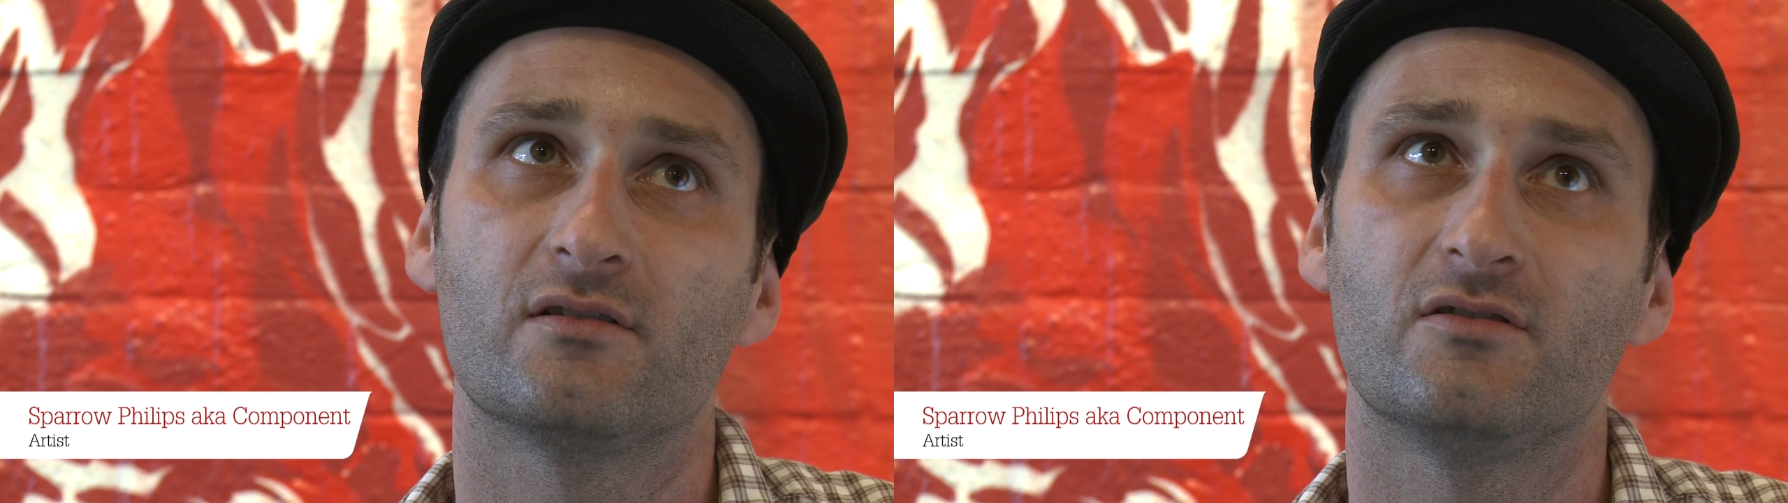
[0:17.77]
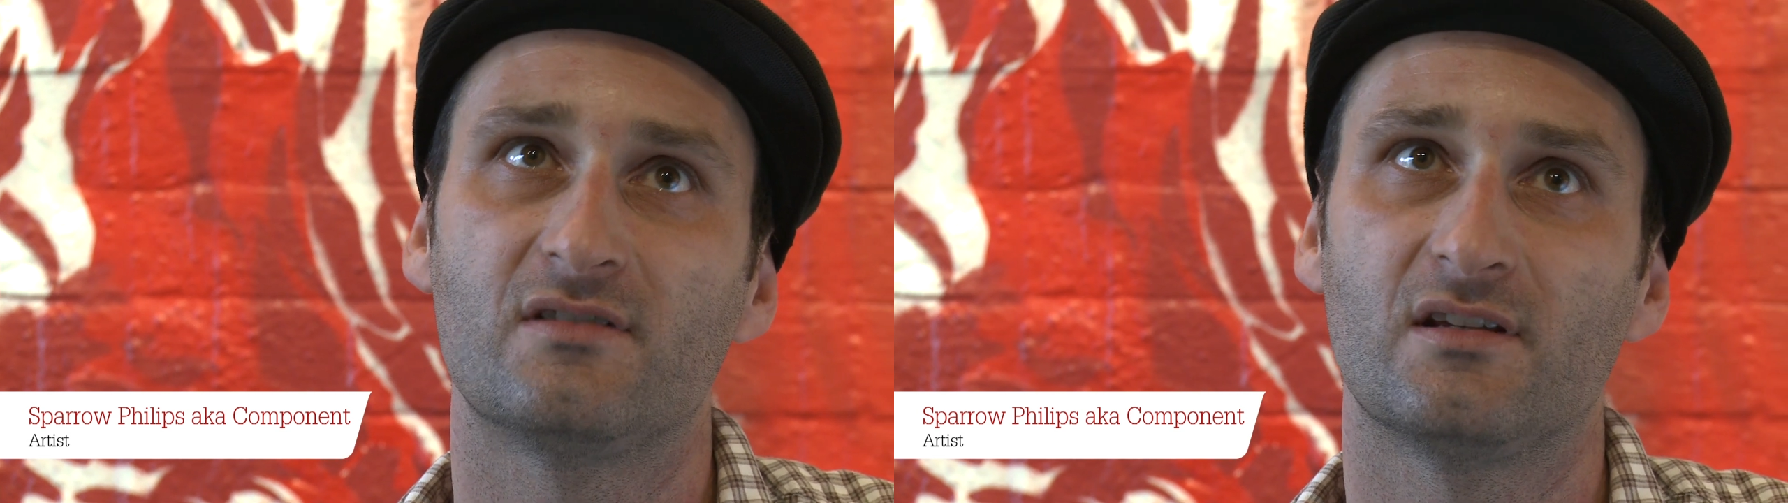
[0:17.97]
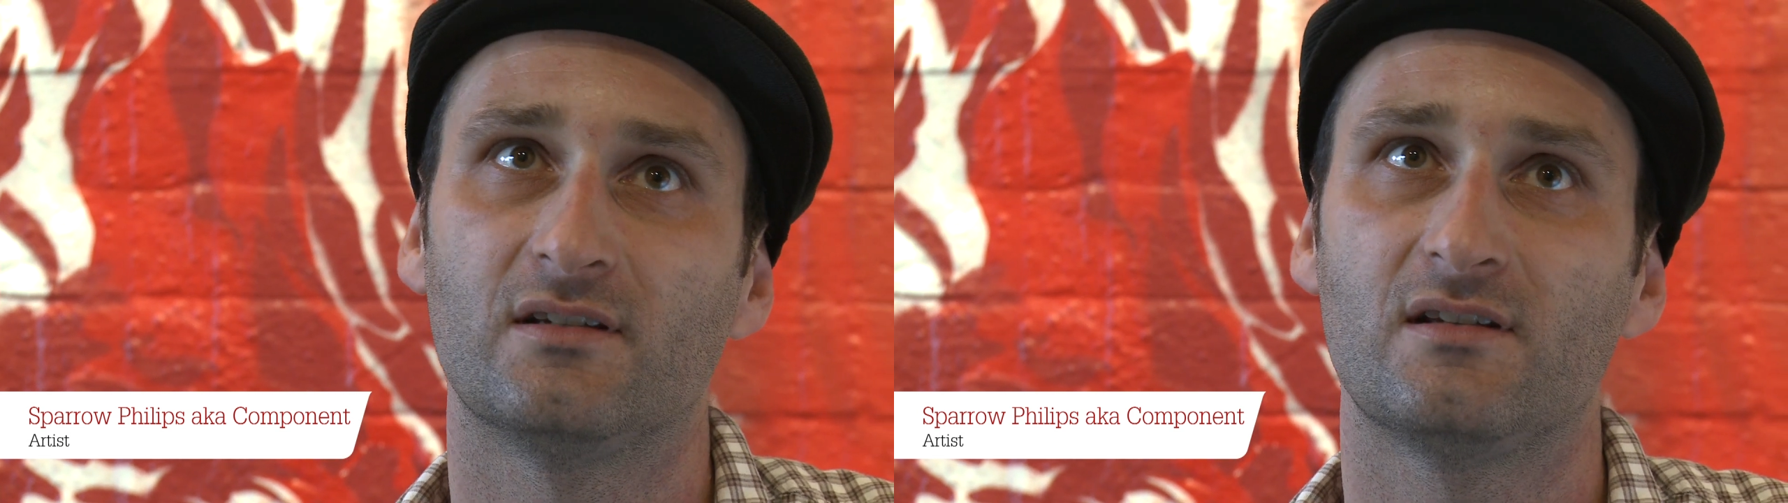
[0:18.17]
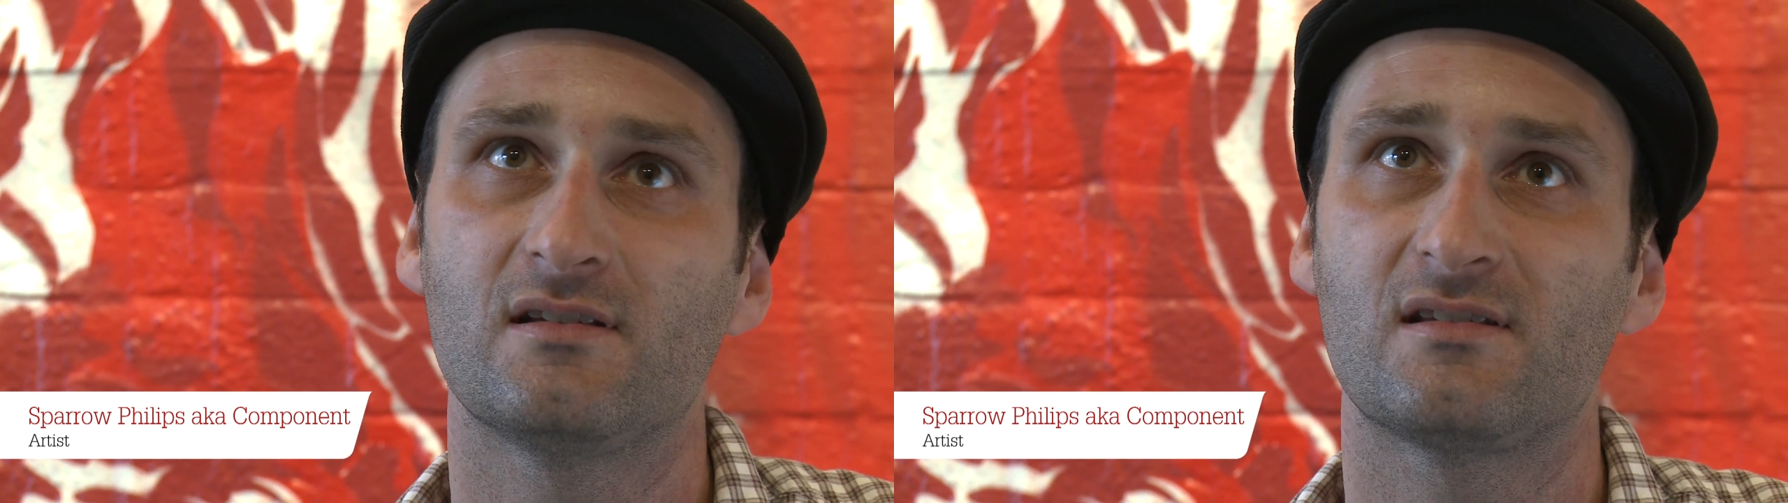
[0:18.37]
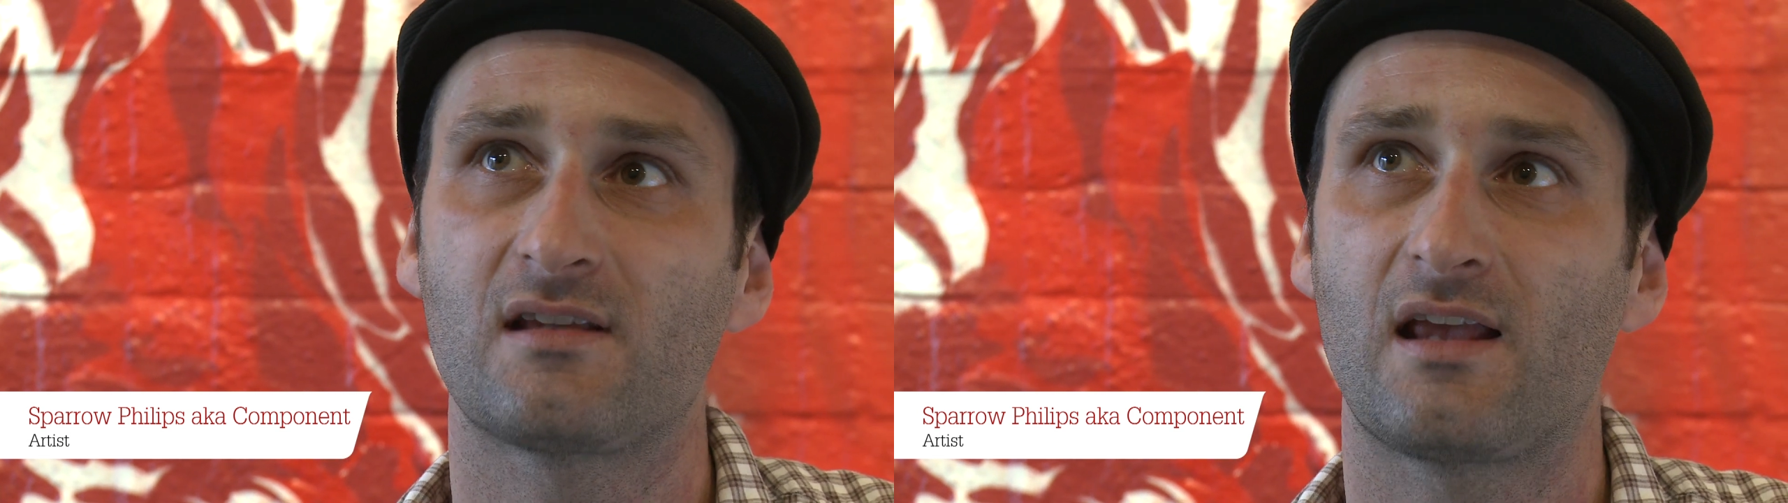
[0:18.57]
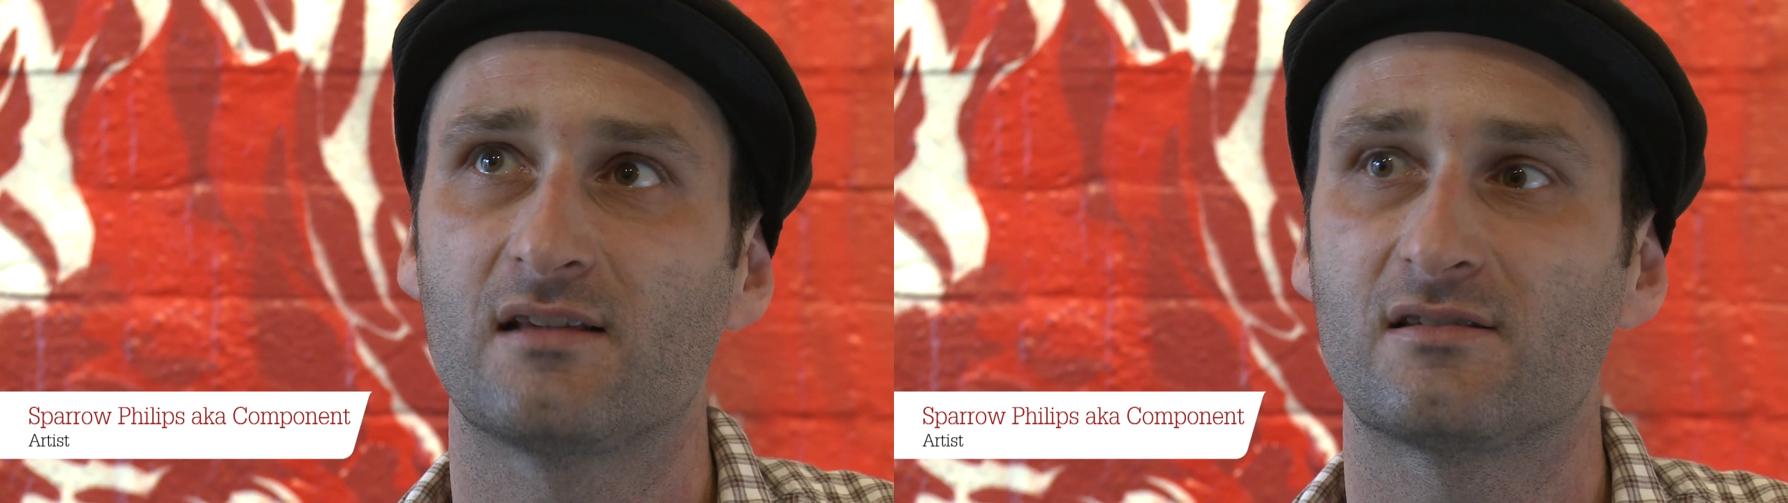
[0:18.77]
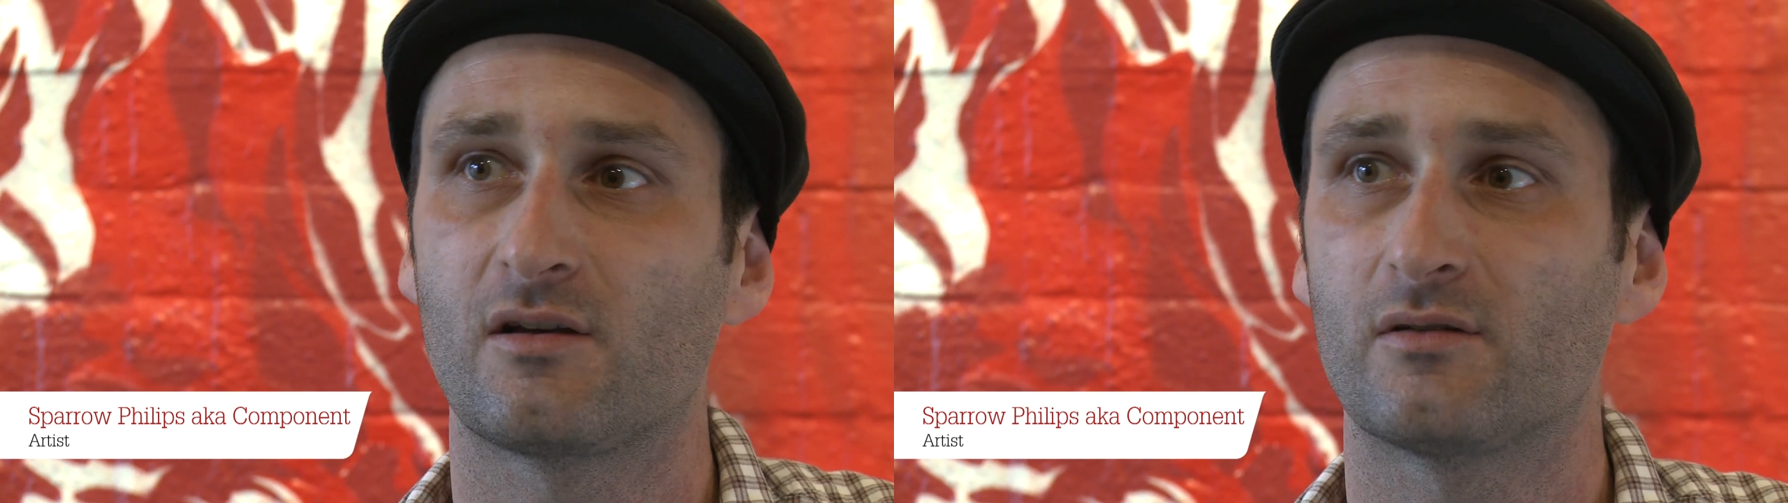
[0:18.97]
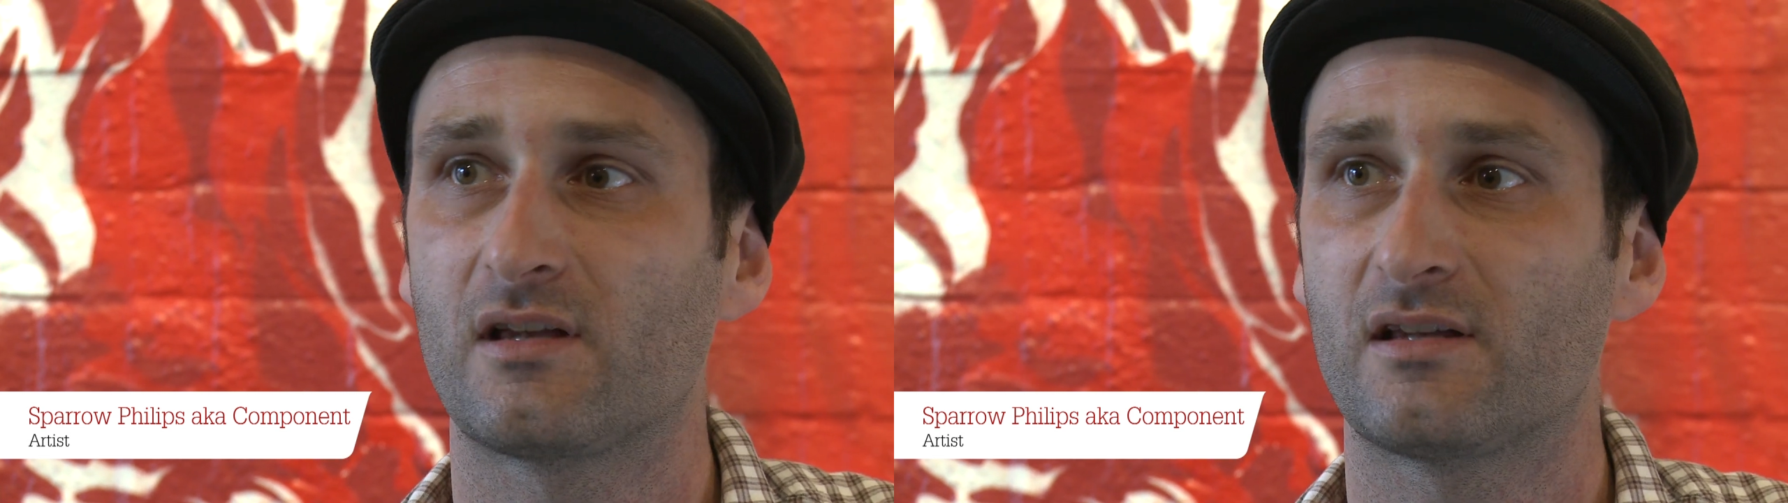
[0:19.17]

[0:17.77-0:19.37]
New Zealanders, and so